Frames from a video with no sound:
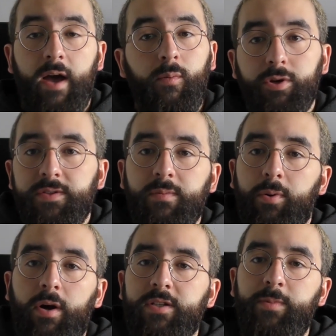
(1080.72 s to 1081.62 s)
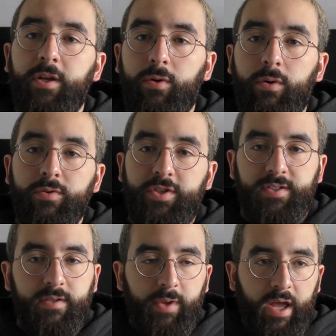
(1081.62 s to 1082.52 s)
That wouldn't surprise me at all,
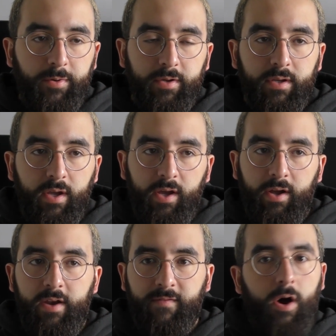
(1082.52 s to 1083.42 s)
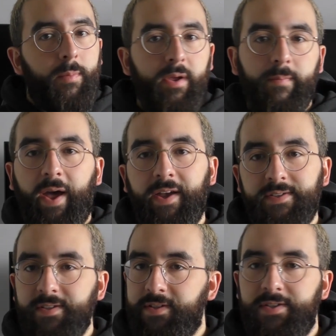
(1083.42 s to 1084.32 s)
just to be able to kind of copy and
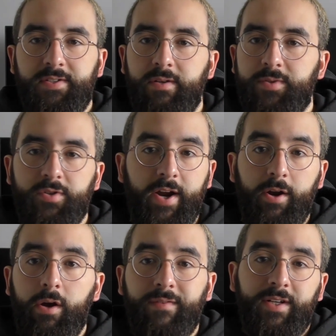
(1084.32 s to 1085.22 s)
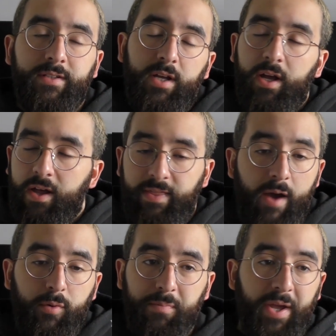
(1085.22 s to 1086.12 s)
paste the system straight over.
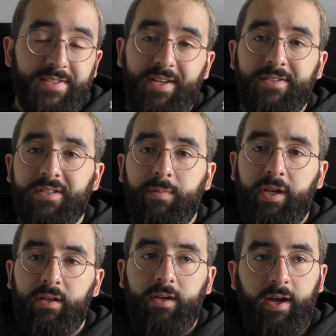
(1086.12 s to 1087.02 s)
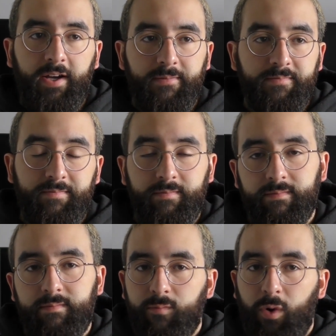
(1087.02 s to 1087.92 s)
That would make sense to me.
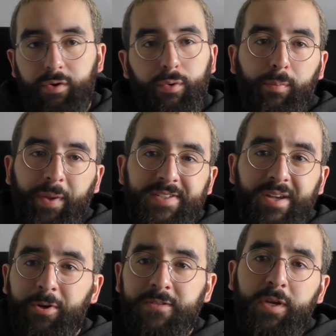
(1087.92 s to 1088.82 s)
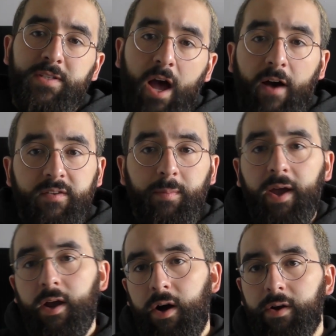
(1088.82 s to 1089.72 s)
Whether it would be someone as big as
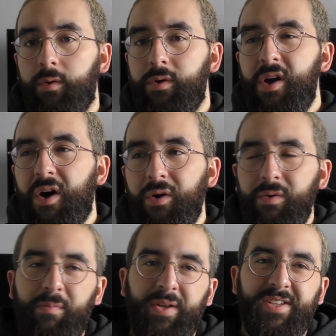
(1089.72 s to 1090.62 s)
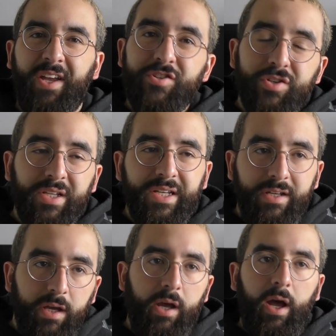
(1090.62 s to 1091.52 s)
Afterpay, I don't know,
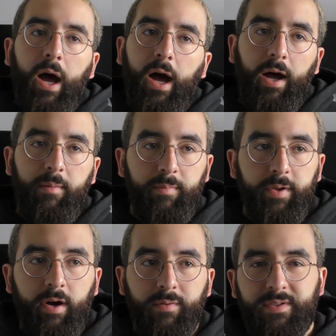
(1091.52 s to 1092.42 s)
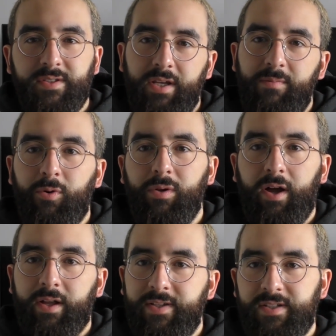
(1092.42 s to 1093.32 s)
potentially. But I would see more
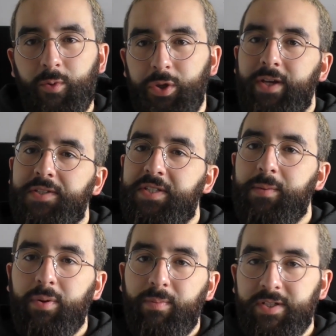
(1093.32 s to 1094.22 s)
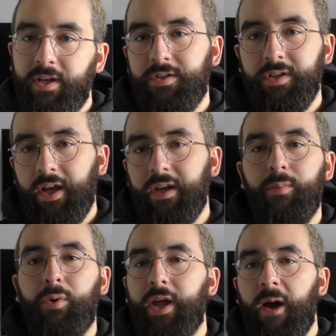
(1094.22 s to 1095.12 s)
likely someone like Zip potentially
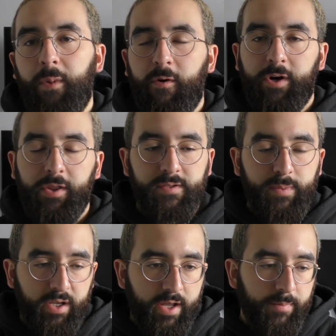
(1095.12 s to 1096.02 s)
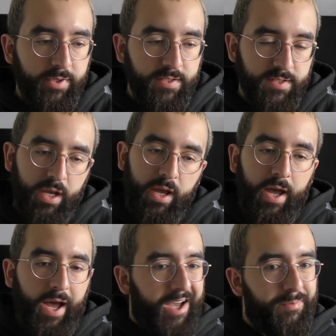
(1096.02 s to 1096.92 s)
getting bought out by one of those bigger companies.
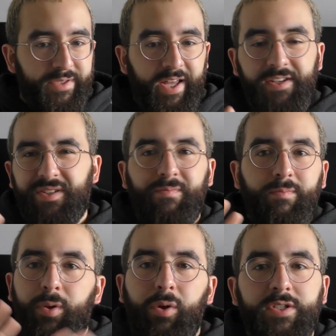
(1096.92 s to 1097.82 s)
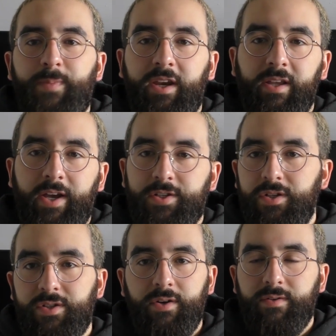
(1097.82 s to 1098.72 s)
But that is pure
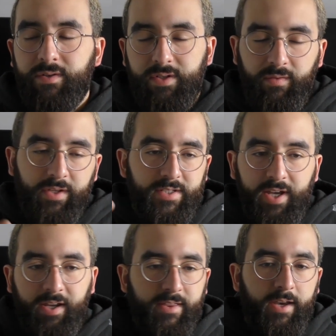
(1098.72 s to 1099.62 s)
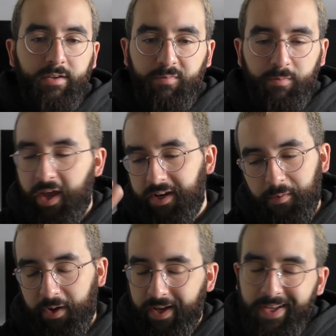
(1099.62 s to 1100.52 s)
speculation. Don't really take that
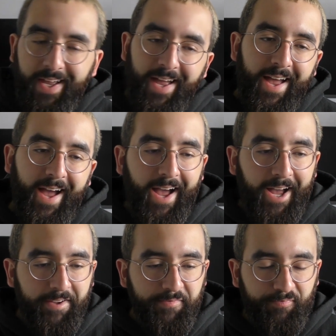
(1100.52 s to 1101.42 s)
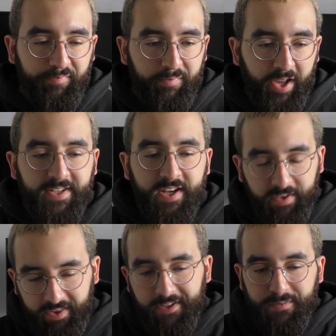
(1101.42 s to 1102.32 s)
anywhere. But I
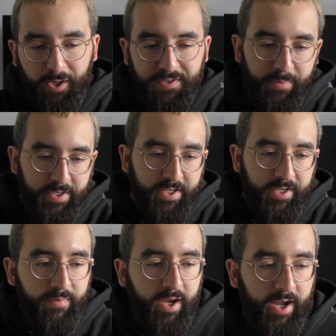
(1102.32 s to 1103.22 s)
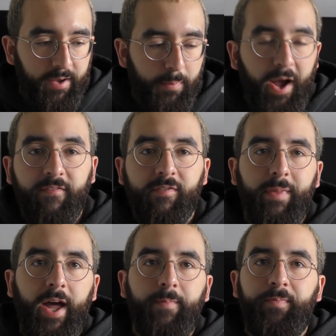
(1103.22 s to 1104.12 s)
definitely think it's a possibility. Apart
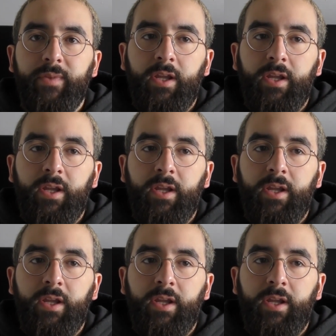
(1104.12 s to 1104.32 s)
from that,